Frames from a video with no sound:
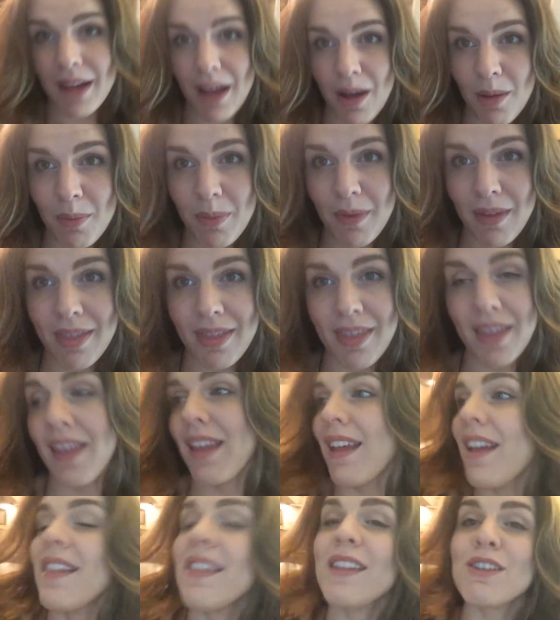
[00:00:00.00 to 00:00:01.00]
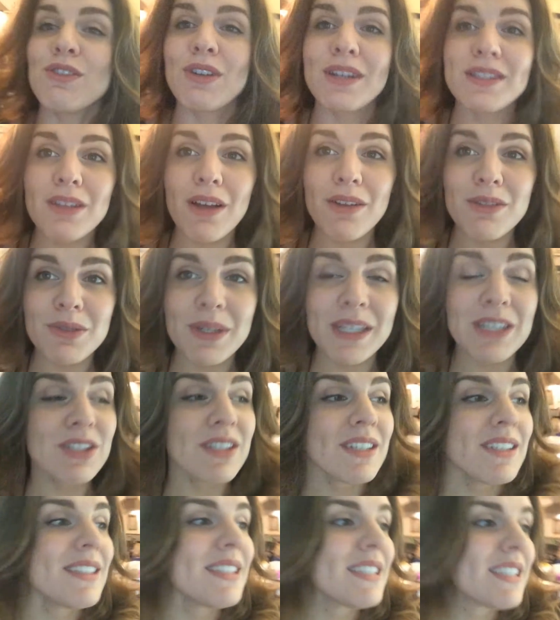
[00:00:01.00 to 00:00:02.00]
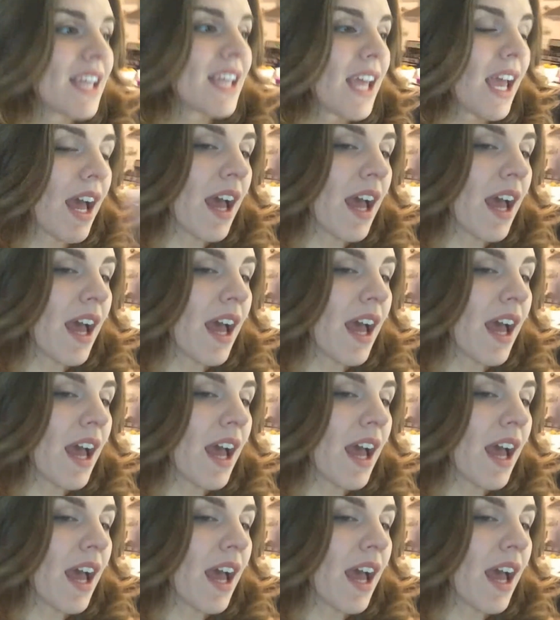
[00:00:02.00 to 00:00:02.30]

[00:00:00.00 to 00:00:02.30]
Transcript: help with the dress alterations.